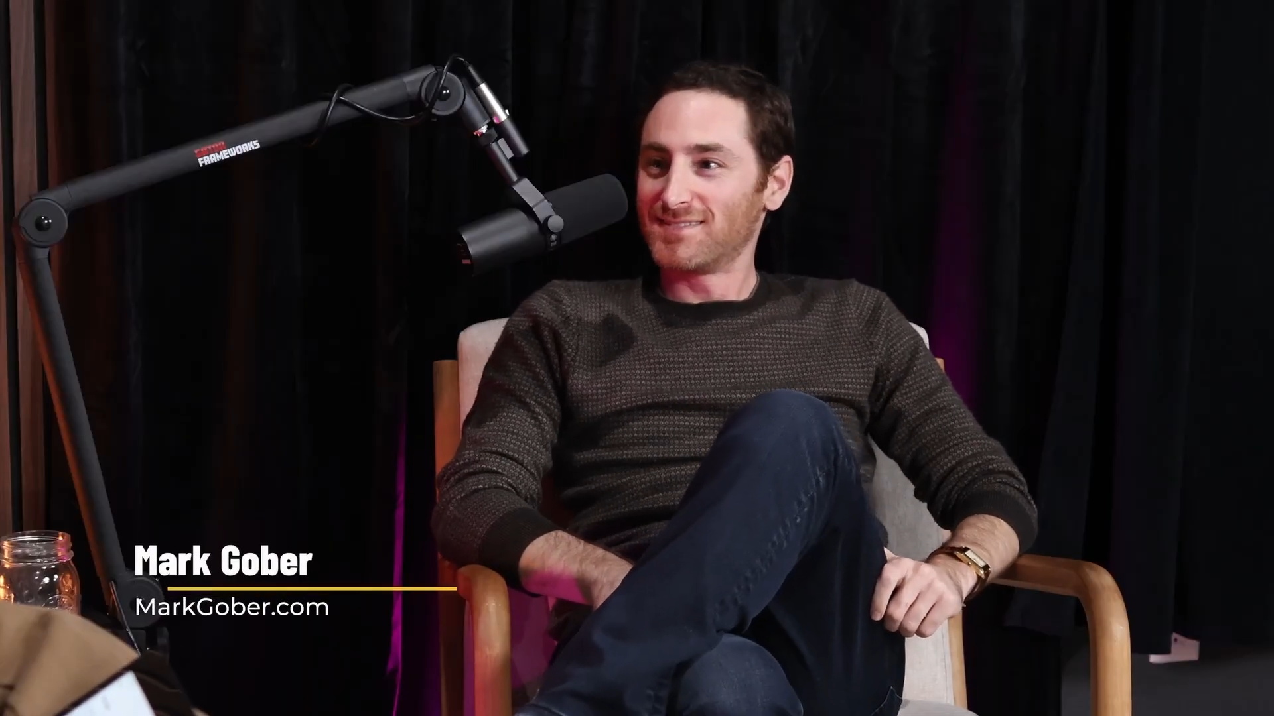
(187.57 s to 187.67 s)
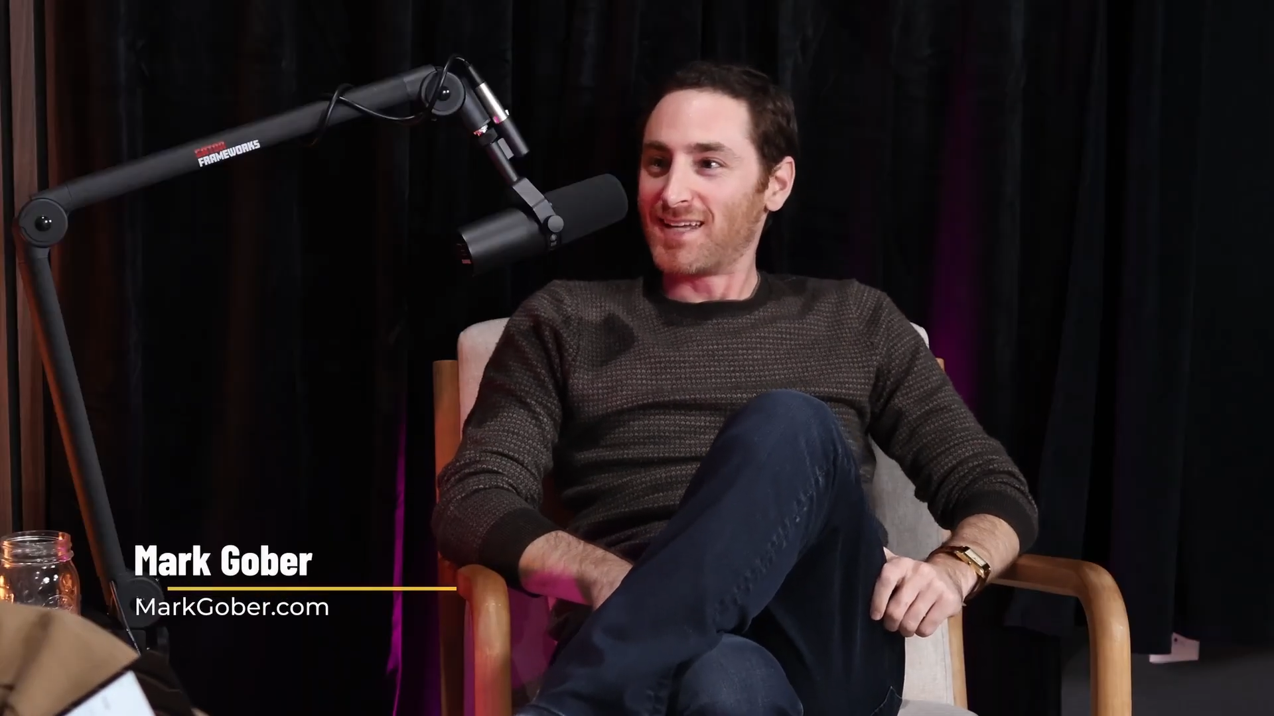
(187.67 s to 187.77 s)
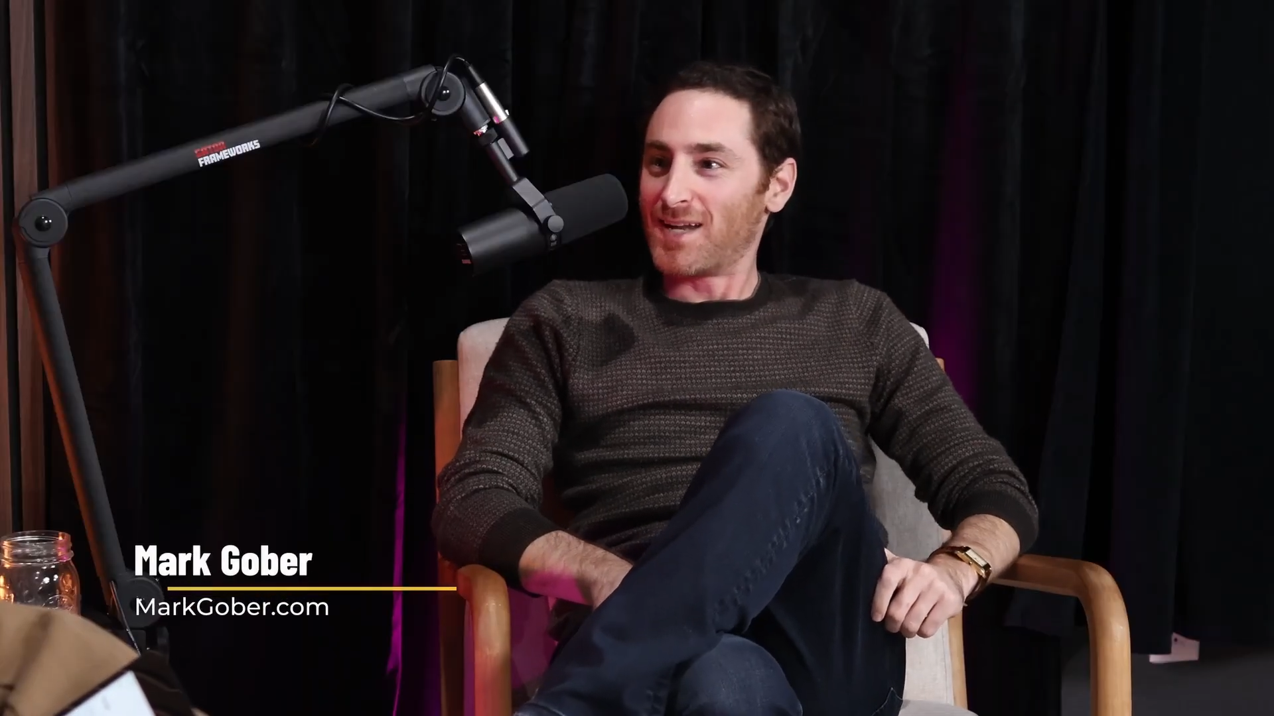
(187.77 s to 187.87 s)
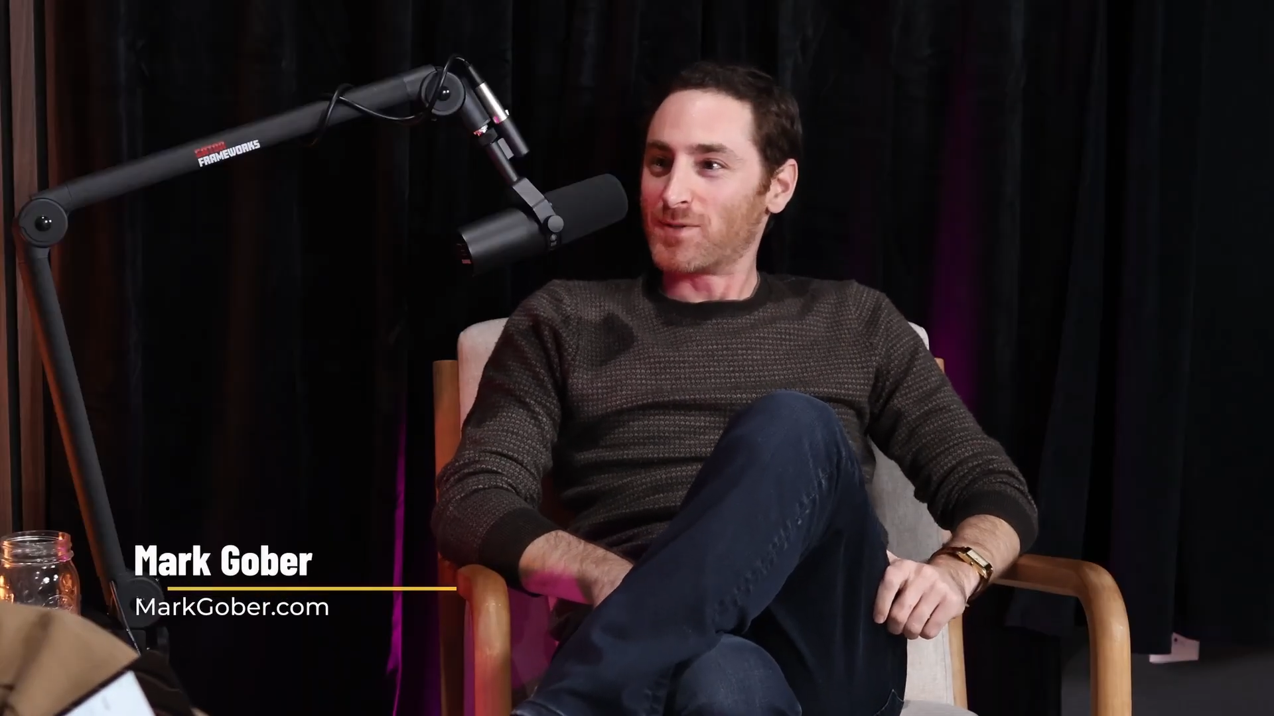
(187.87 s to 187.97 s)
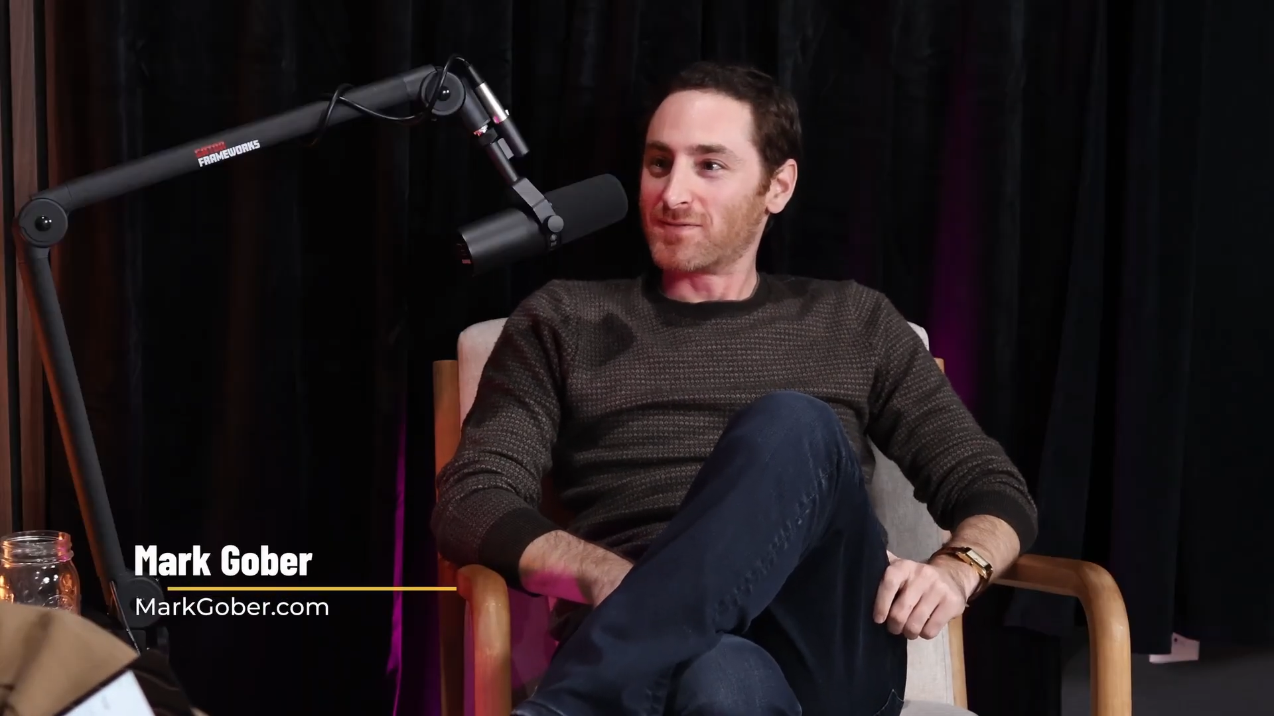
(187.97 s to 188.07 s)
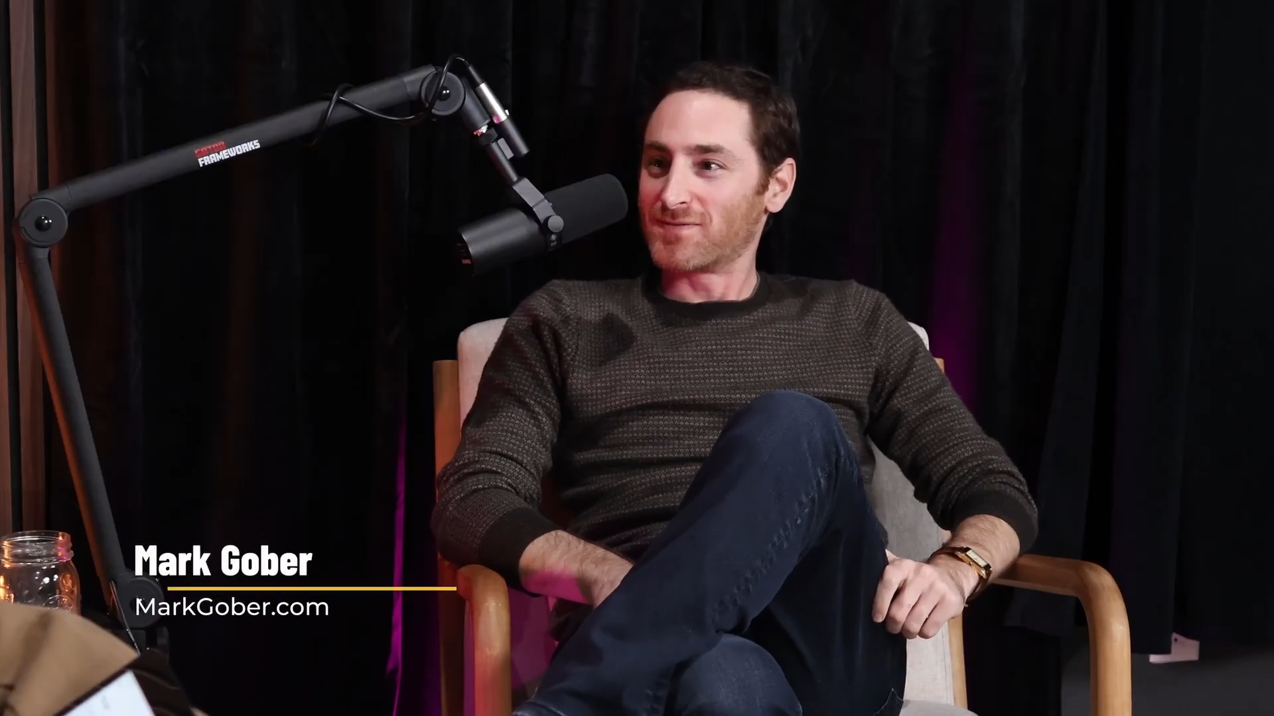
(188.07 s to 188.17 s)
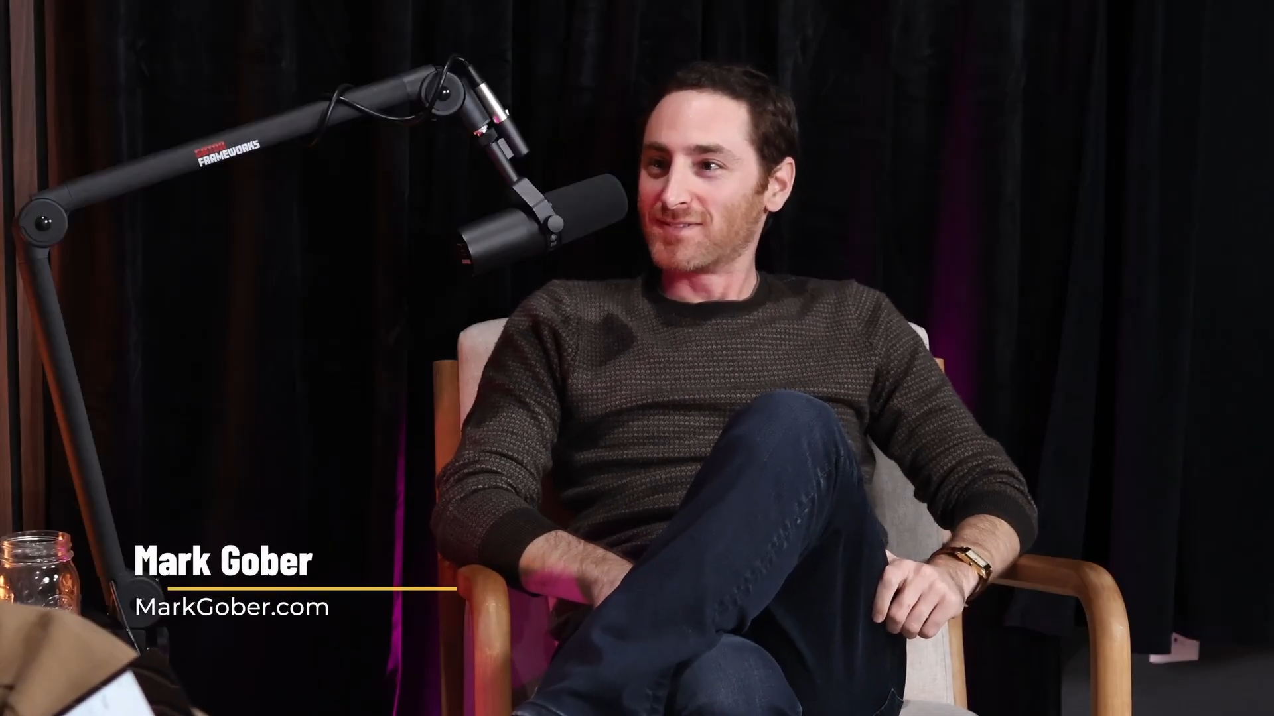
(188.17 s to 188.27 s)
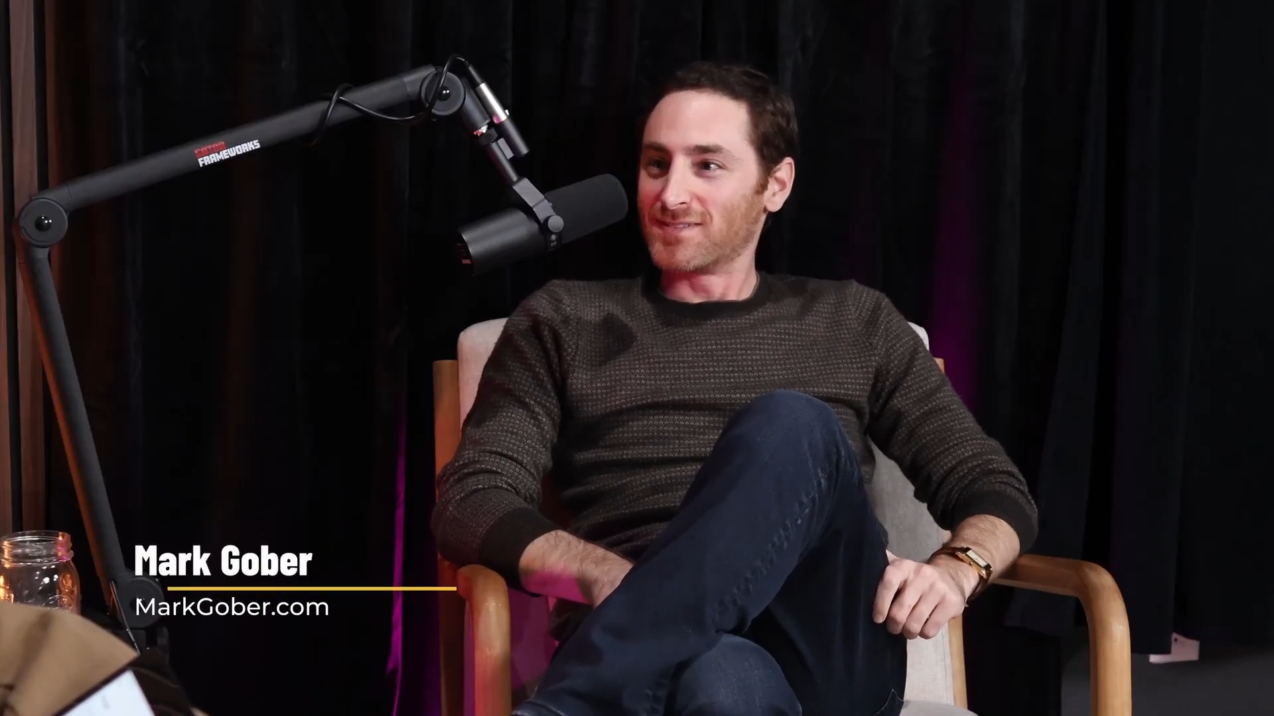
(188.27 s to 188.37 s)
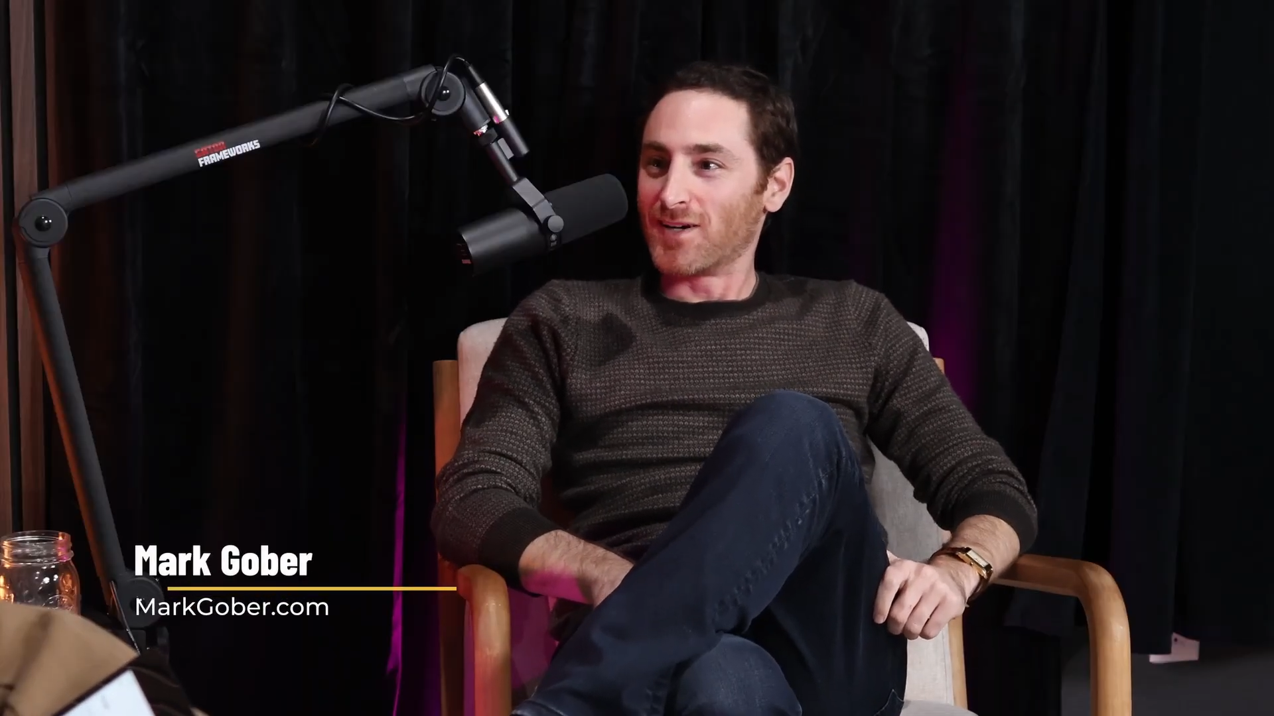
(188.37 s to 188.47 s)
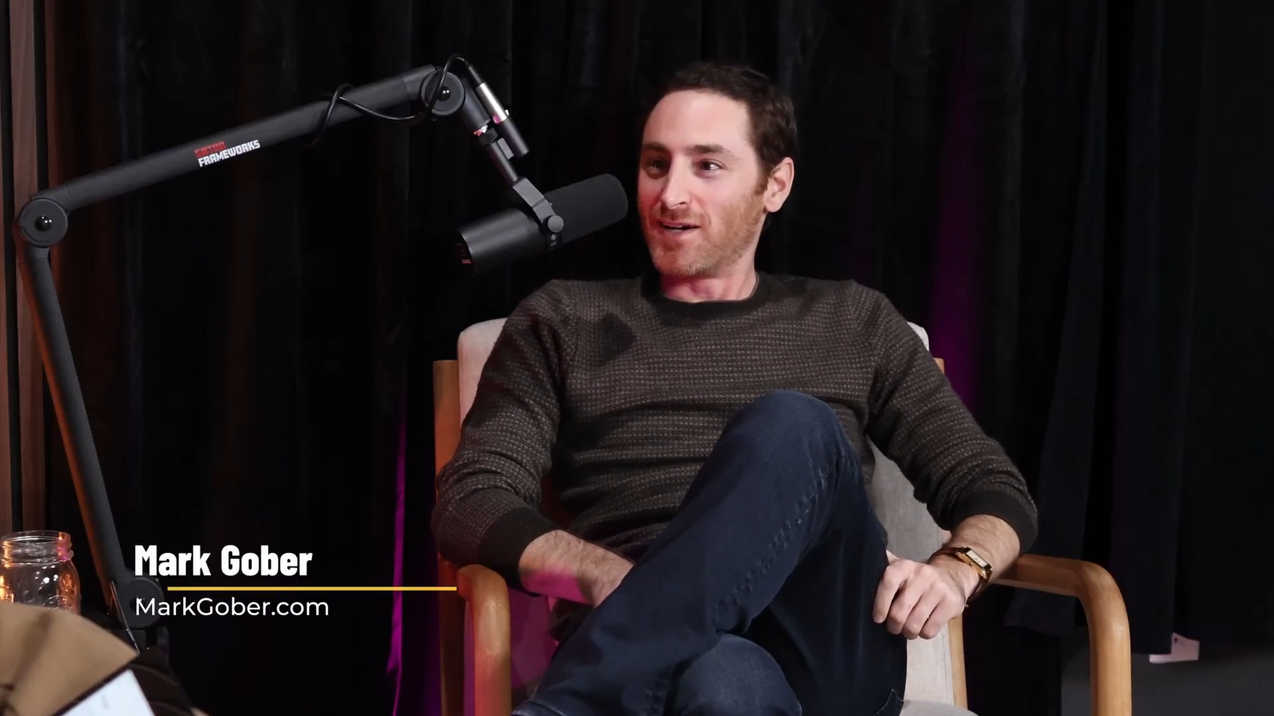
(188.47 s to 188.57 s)
that I would have
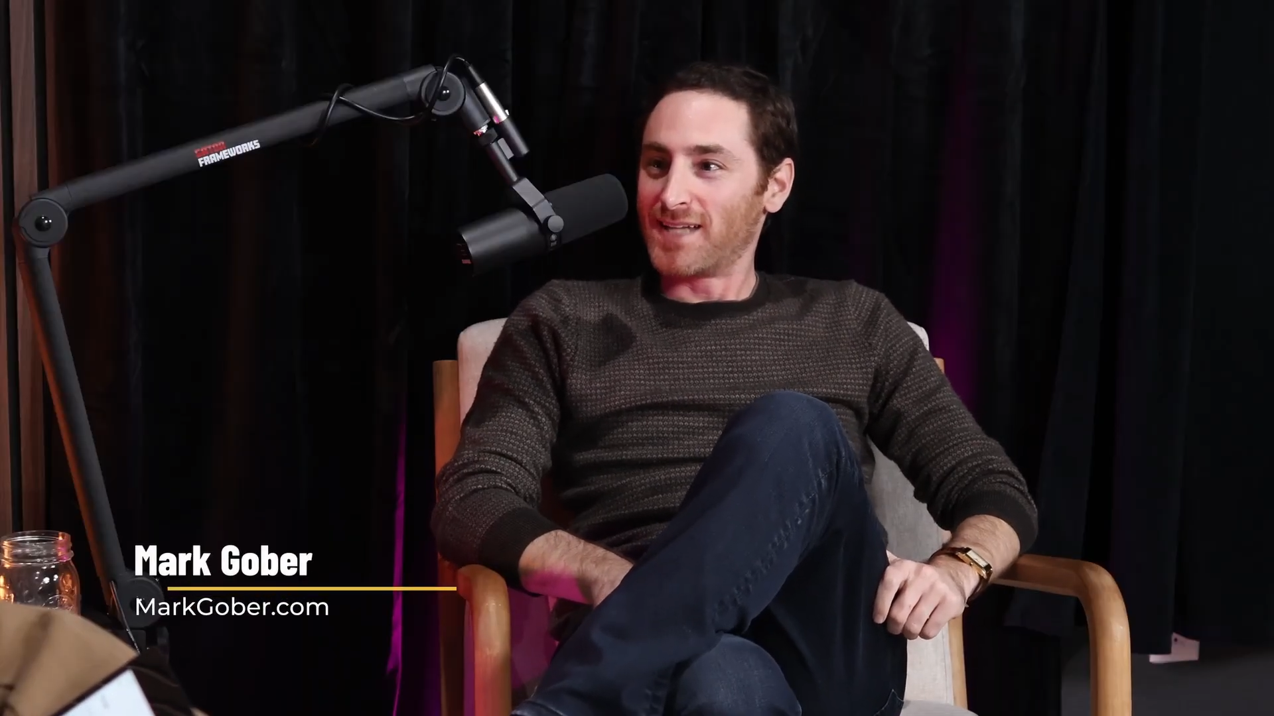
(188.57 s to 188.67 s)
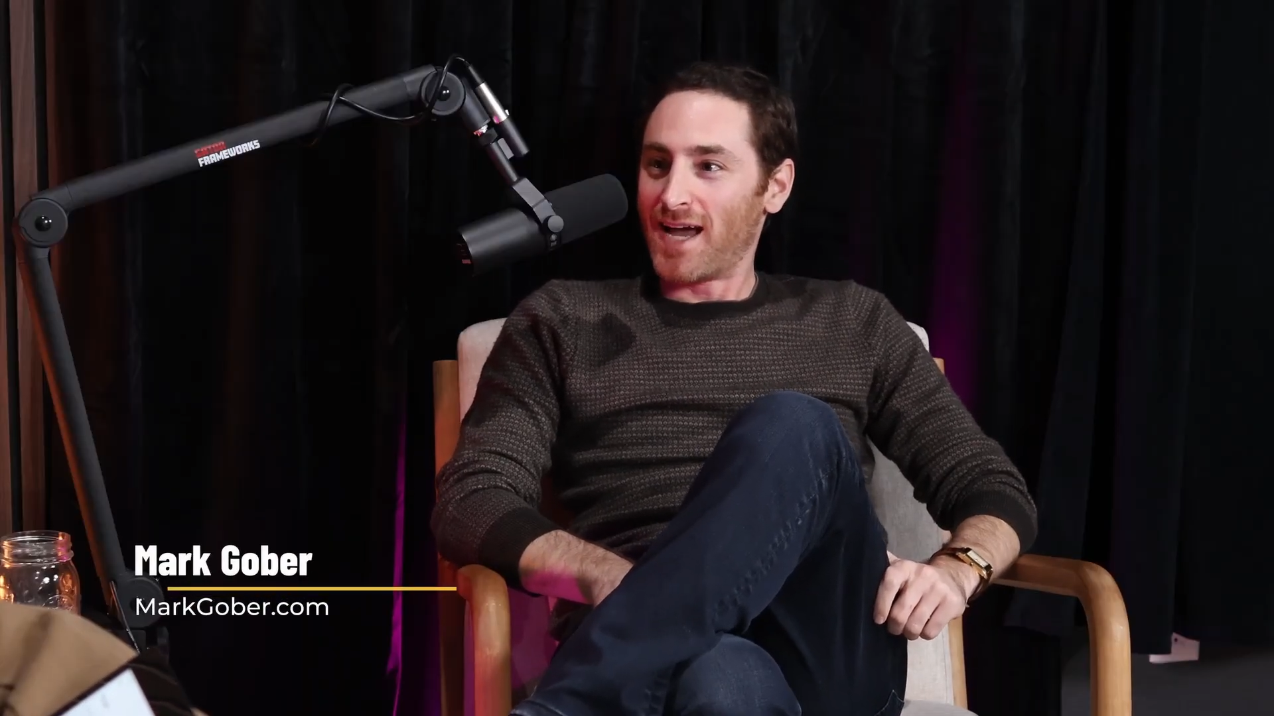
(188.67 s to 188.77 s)
gone